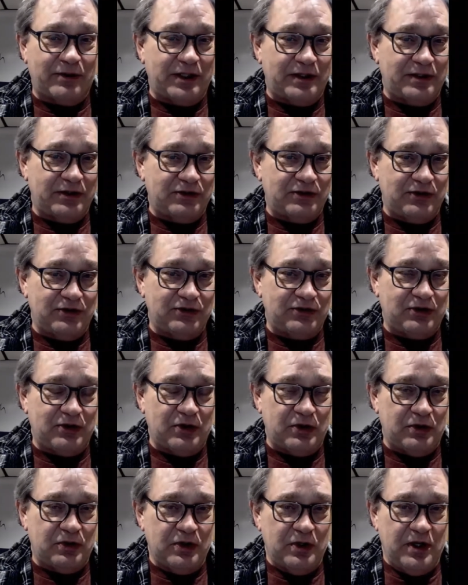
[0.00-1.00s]
This is
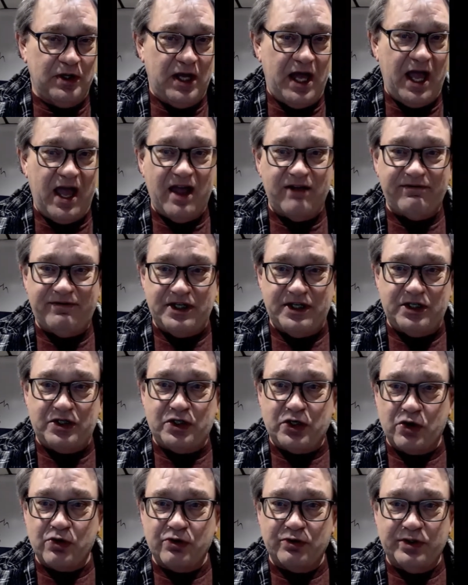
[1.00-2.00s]
the heavy
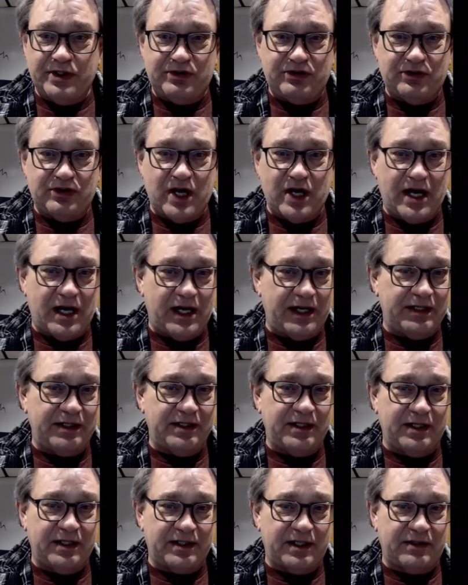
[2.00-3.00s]
current side,
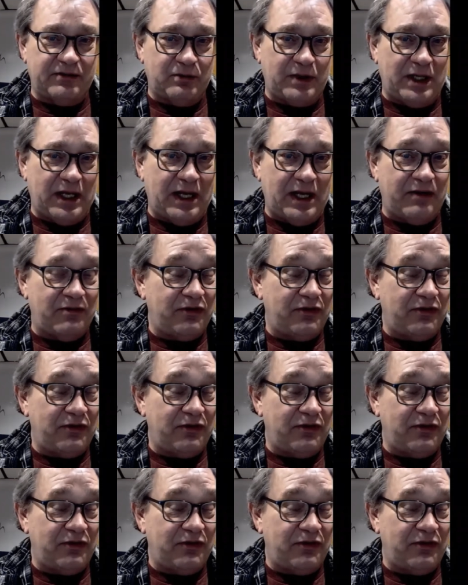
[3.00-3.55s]
and then we have